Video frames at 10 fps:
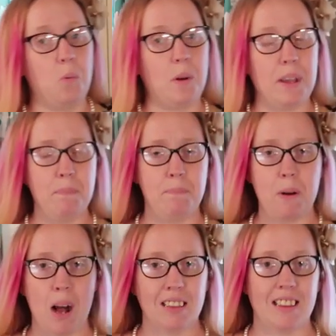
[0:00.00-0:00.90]
We
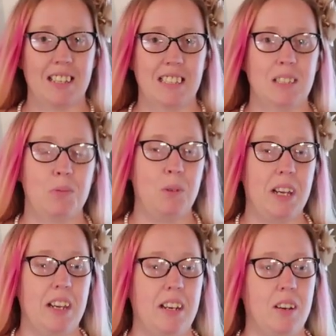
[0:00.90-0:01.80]
bought this
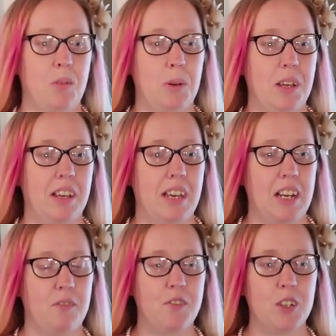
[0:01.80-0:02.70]
when we
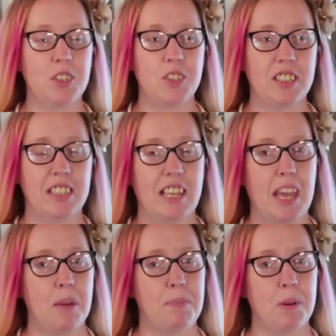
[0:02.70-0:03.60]
had first looked at the
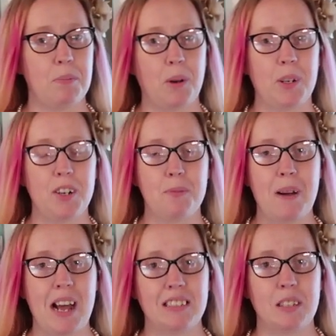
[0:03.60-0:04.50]
camper, put our
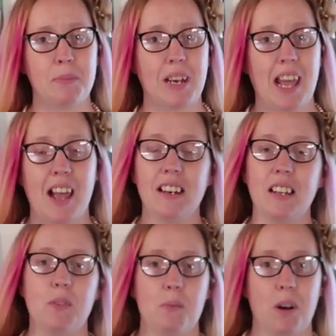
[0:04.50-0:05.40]
deposit, but hadn't
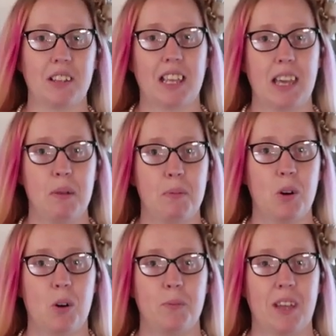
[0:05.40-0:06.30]
even brought the camper
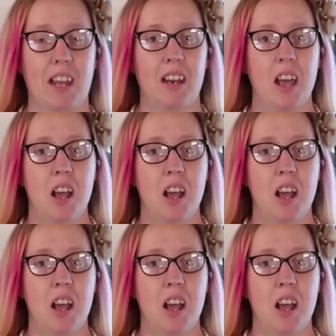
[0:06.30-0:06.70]
home yet.